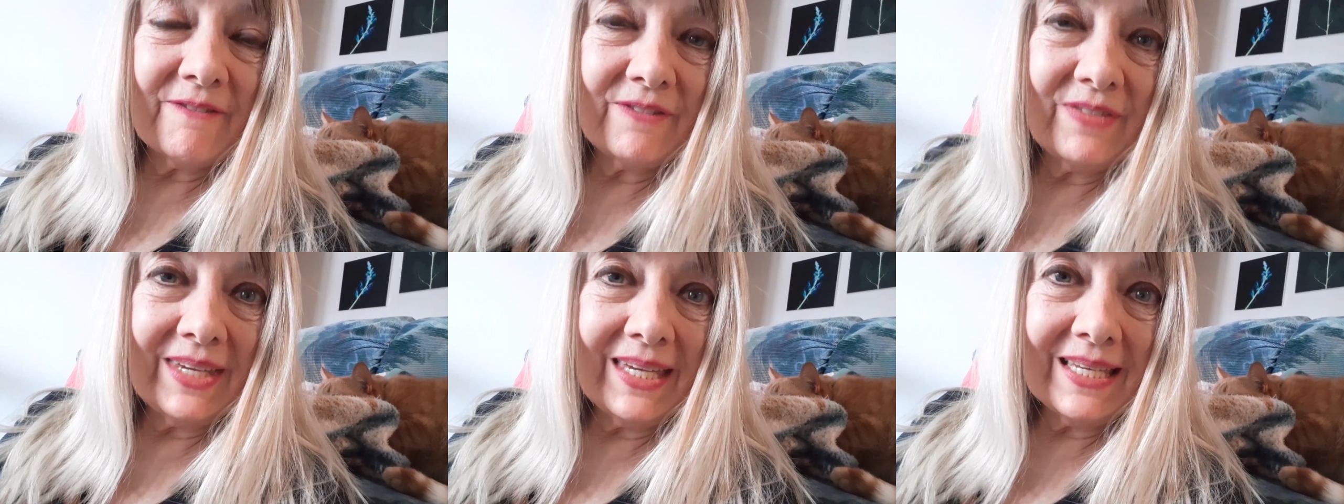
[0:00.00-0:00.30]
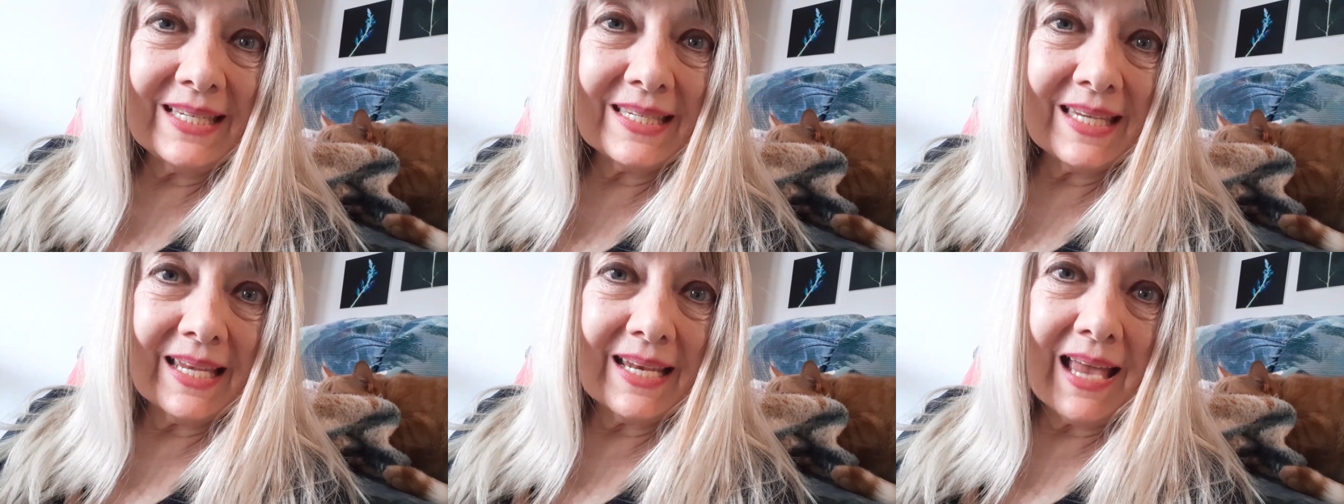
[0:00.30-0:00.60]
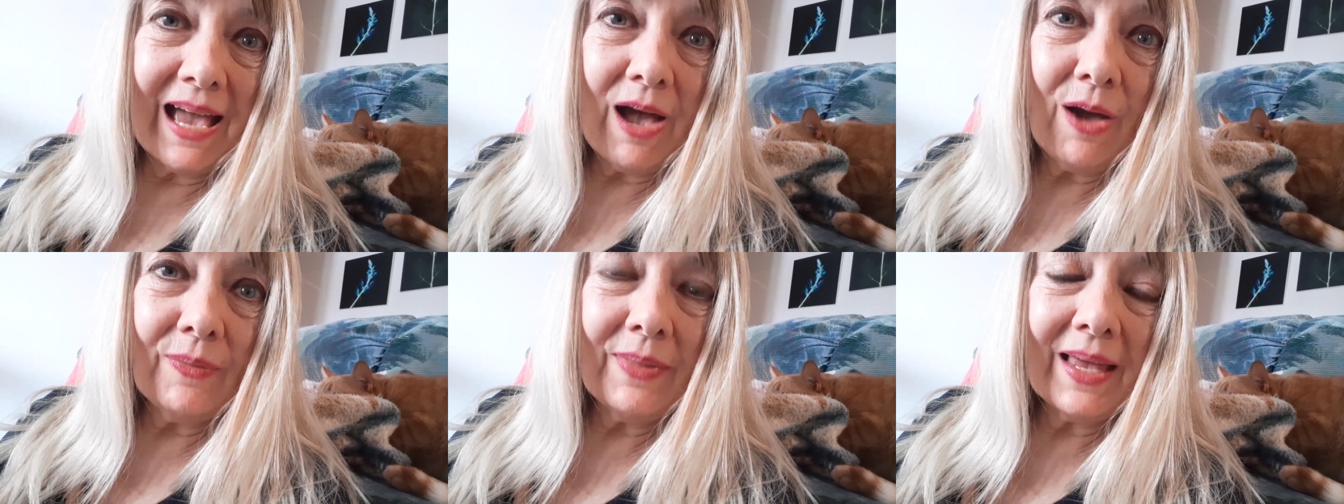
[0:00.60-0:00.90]
feet and
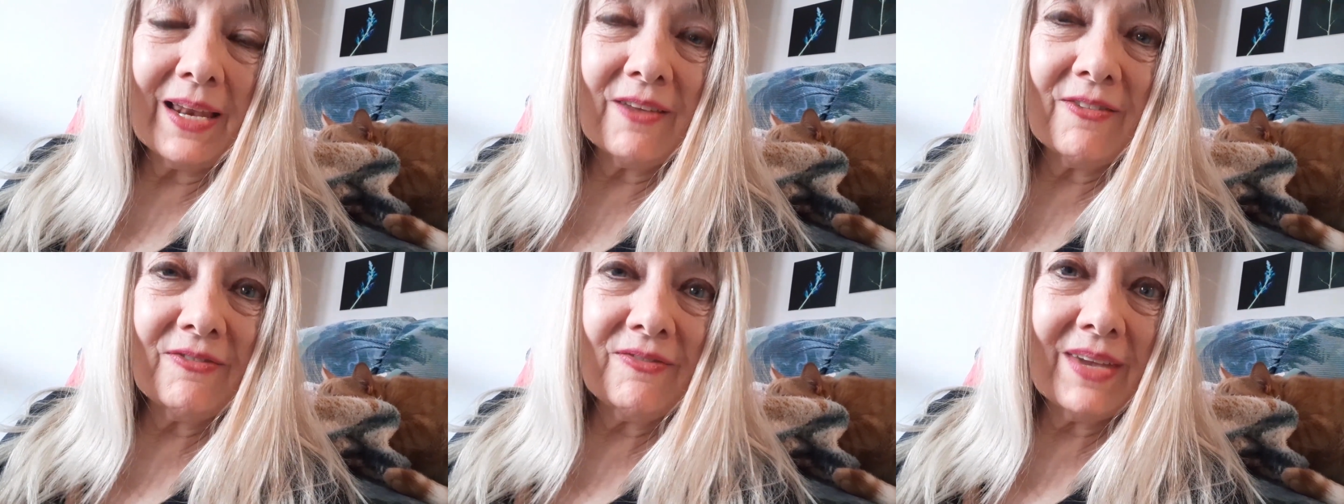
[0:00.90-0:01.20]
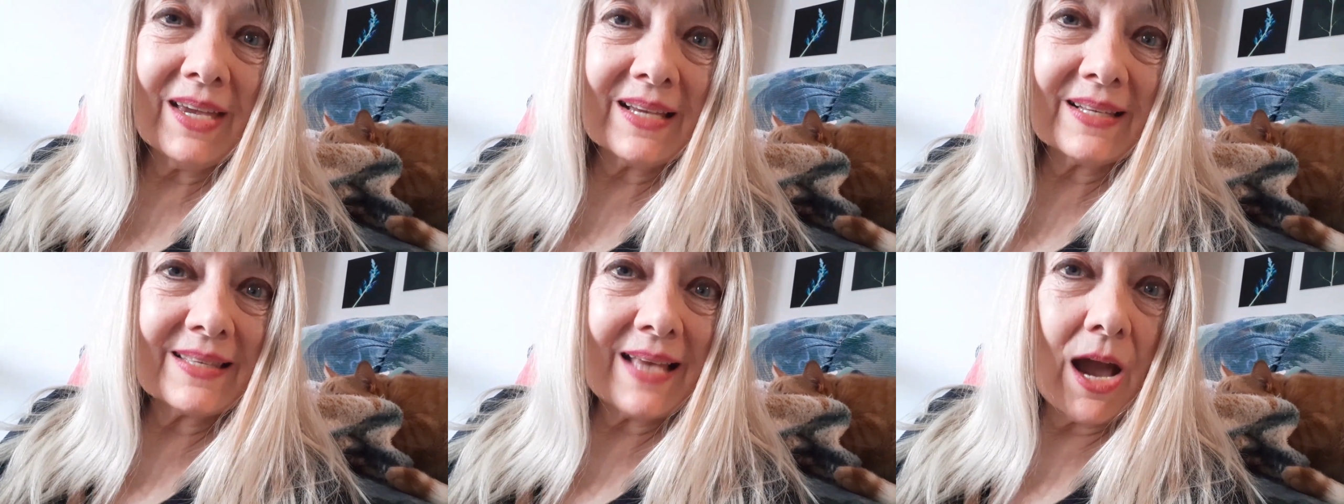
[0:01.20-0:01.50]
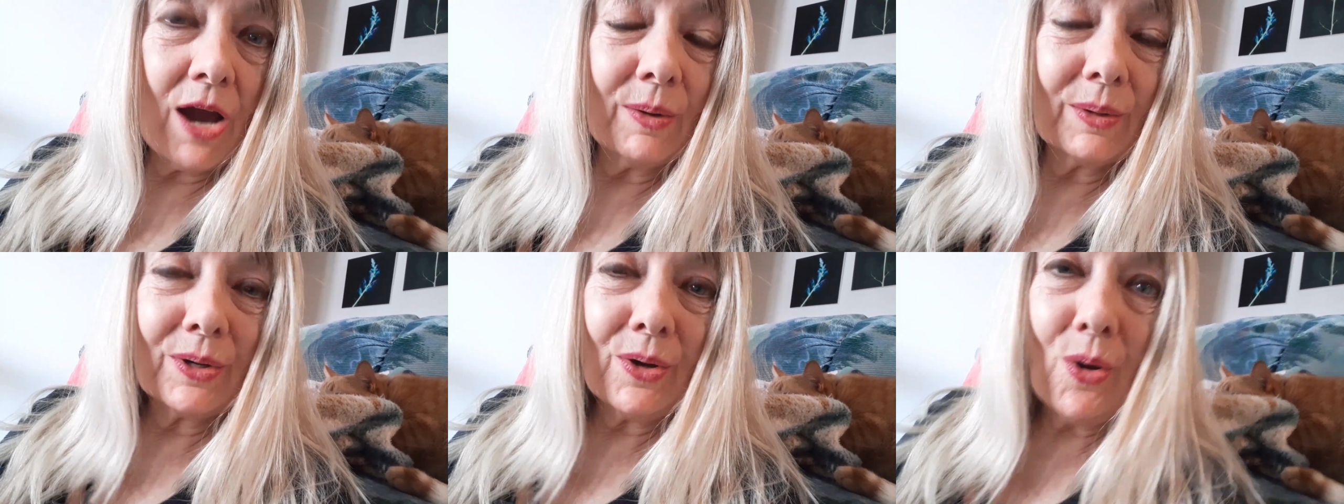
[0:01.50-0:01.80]
how that affects
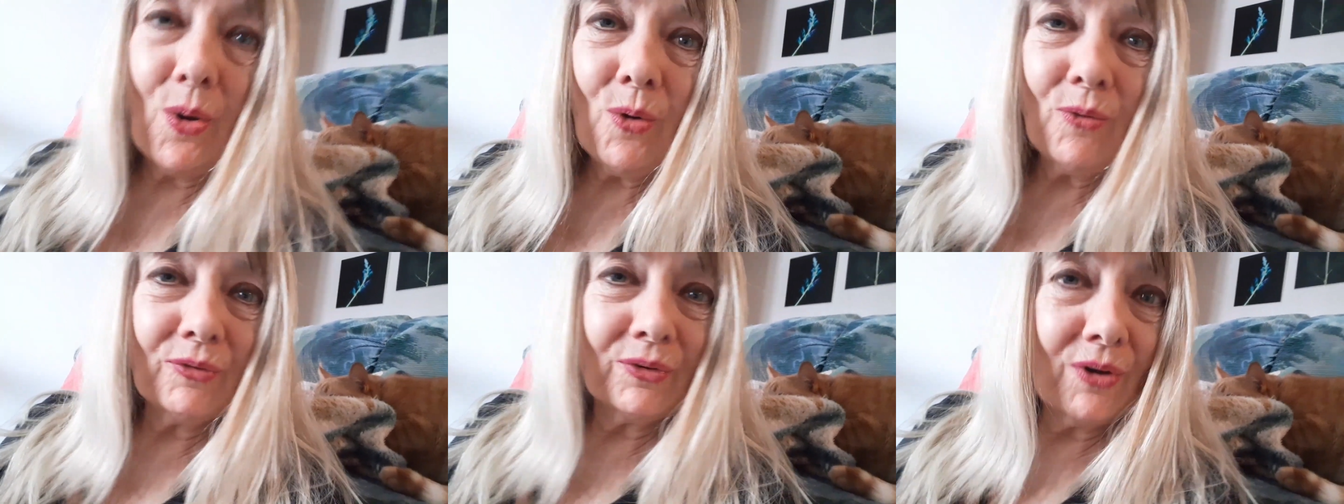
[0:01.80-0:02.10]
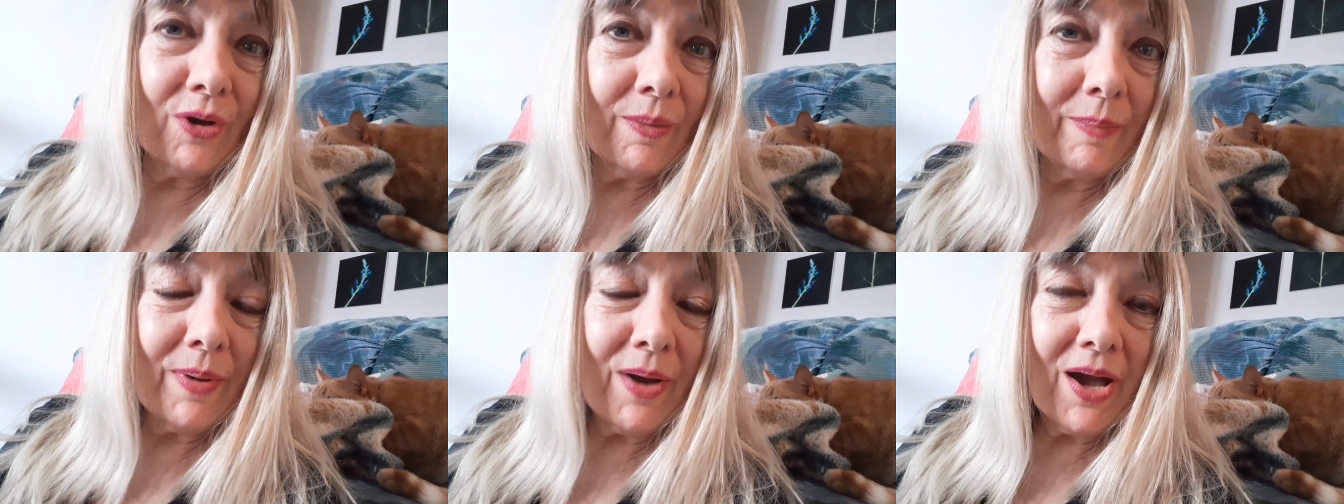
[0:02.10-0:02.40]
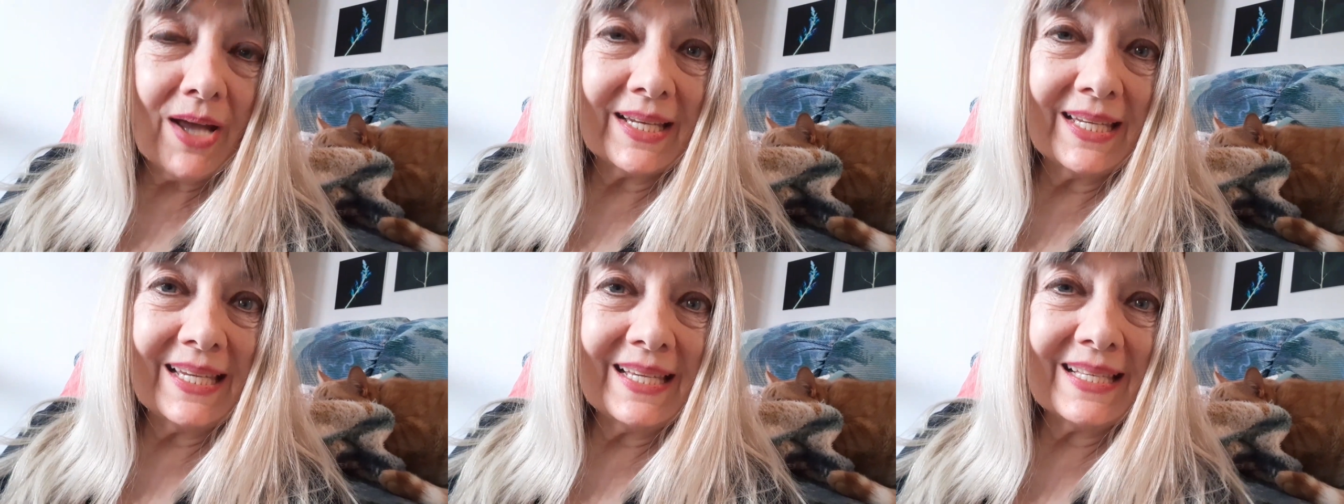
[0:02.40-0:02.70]
our overall
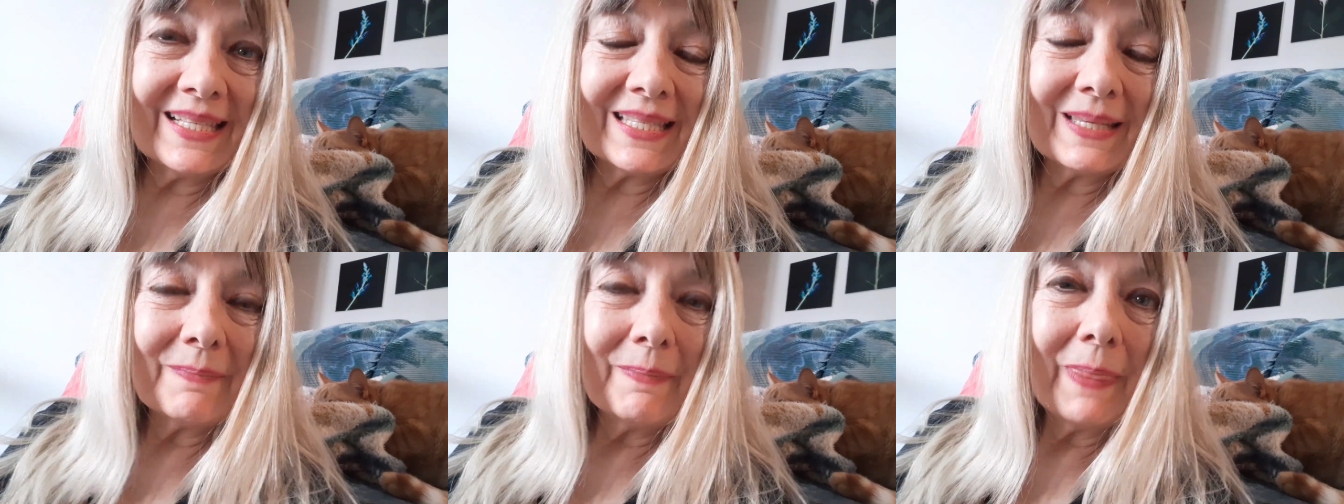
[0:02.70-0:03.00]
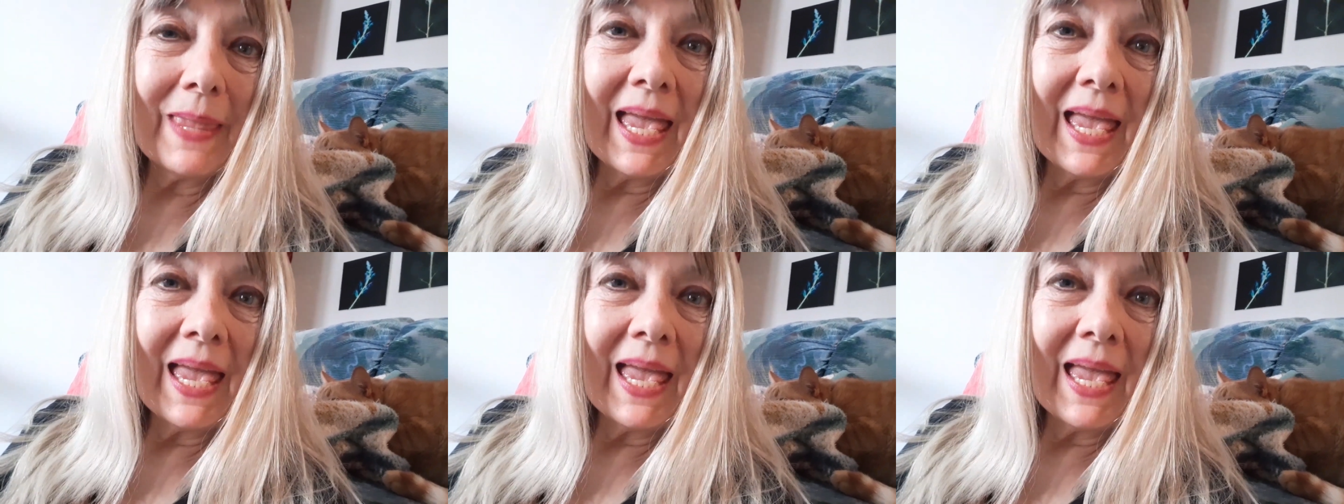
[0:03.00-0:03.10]
bodies.